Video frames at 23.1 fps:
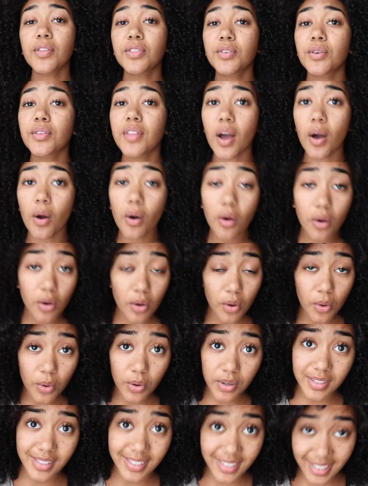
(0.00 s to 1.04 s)
through that whole
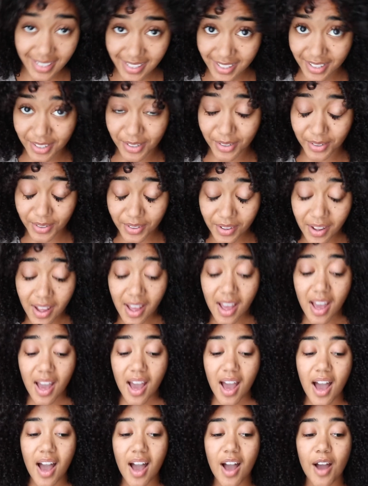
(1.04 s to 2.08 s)
ordeal
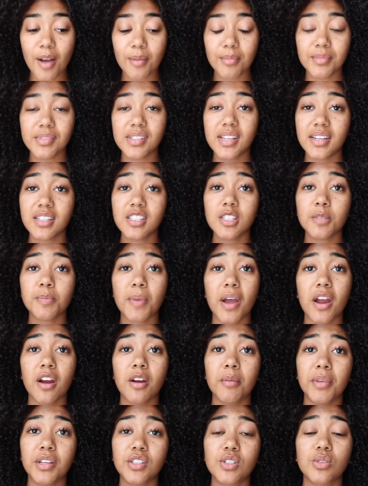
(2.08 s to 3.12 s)
did
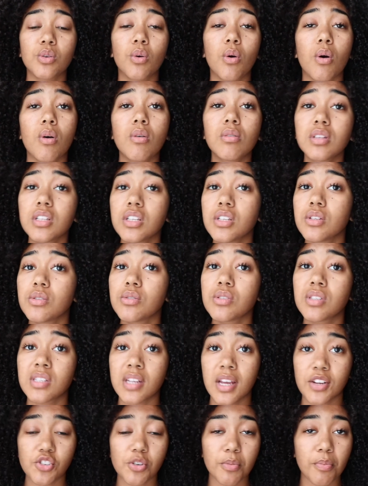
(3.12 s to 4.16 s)
inspire me to only use
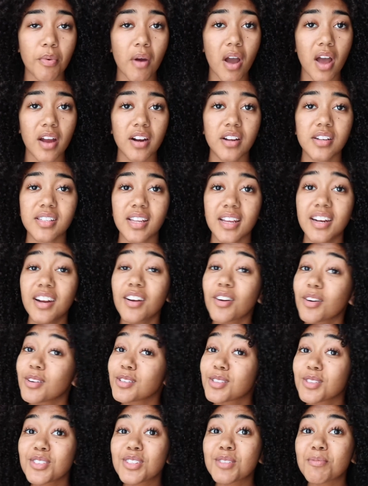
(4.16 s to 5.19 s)
natural products, and it
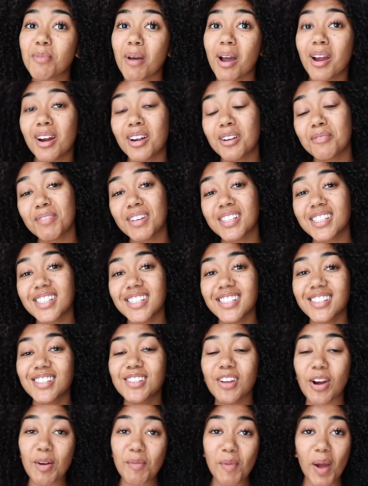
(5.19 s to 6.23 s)
also inspired me to
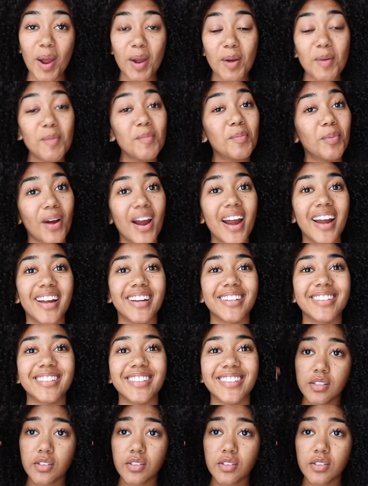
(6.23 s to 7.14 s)
start my own brand.